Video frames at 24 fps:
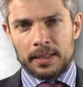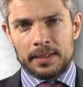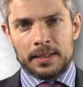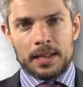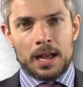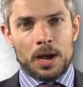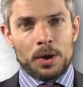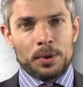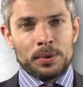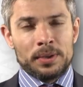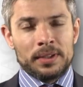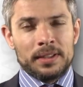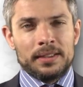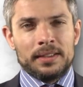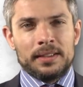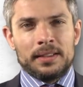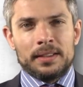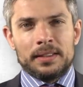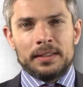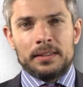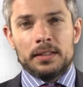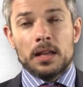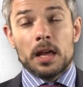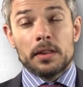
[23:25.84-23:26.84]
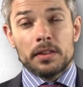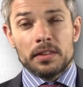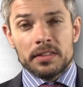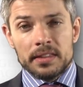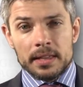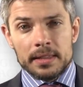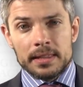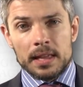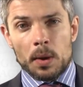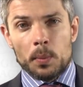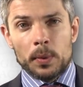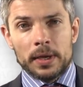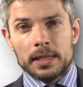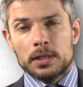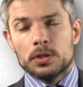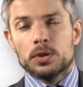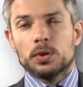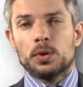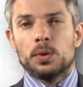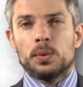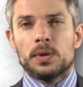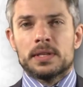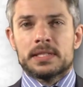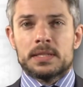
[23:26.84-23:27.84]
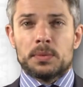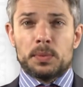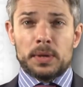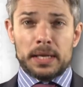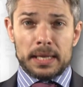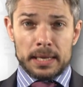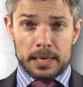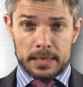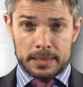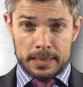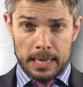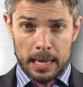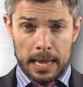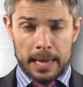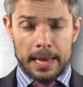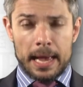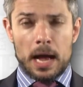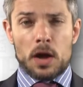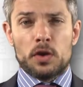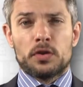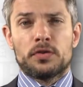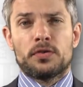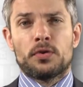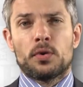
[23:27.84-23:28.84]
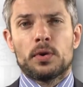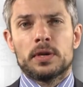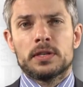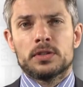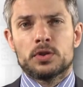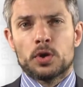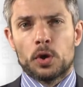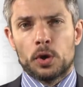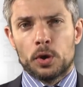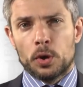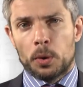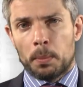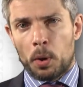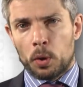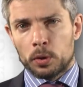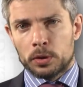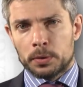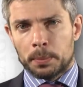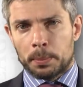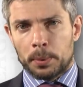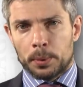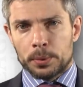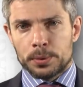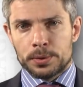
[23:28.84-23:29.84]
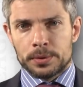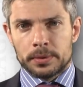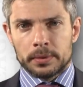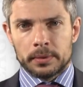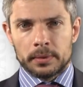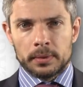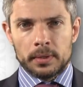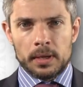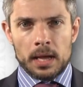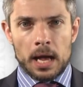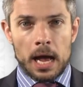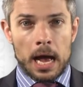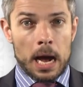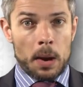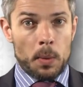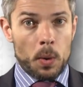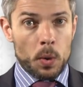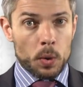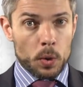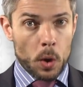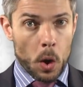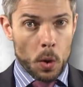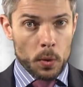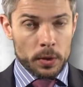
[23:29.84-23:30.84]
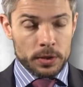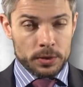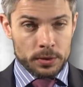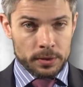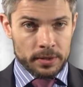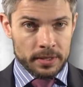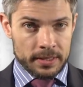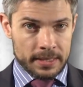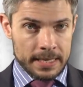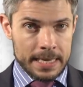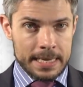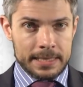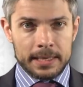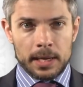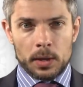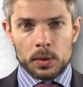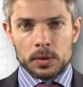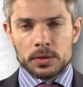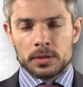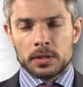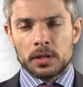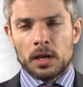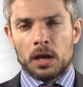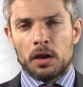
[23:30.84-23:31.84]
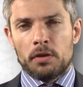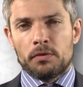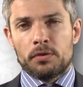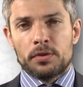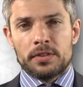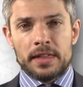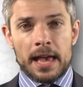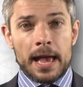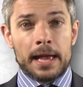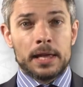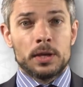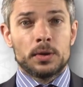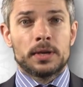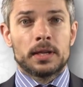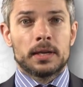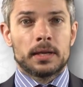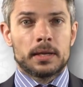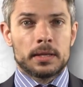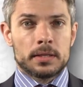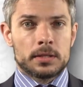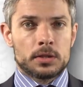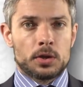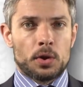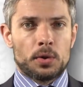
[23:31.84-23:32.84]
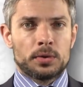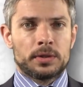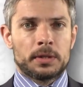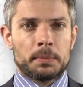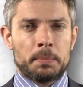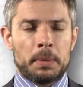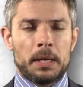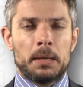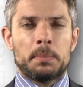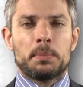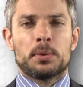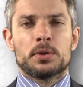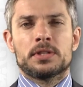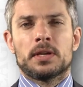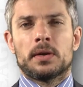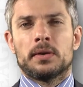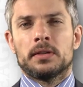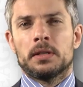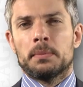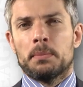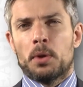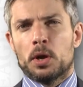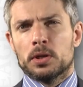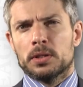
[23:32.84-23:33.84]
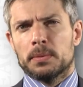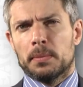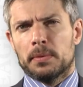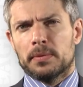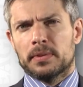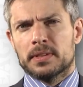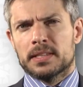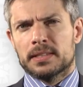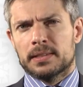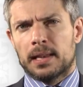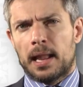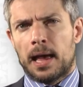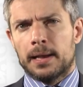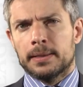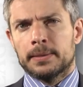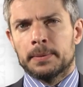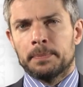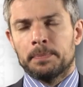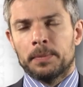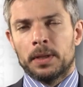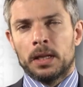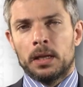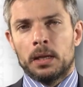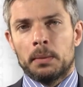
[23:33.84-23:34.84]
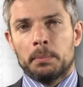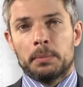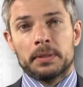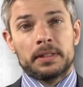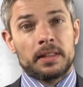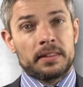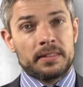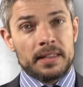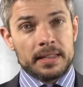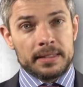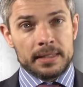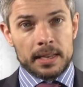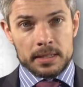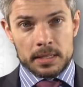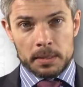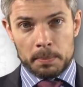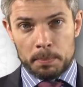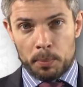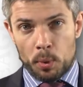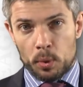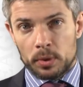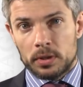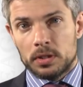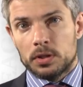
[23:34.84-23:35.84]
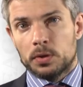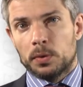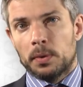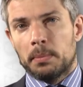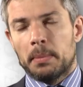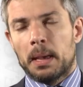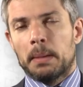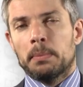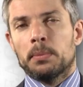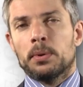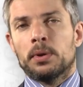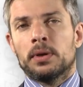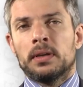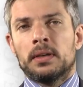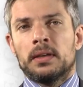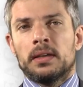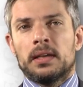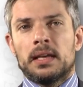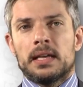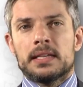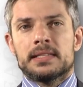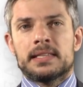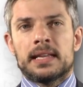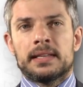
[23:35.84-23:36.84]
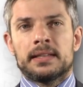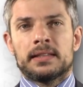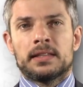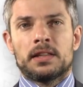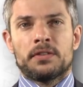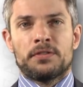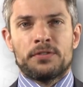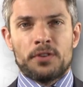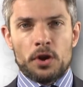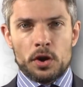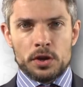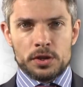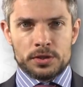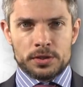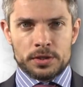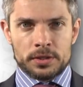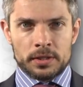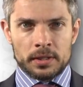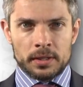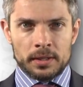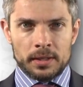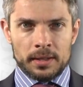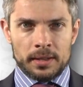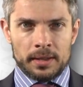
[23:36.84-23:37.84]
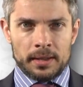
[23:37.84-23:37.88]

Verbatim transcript: Now, the other thing that we can do is that we can account for internal multiples. I won't go into the details, for that you can consult the papers that are on the bottom of the slide, but the thing that is important to remember is that the first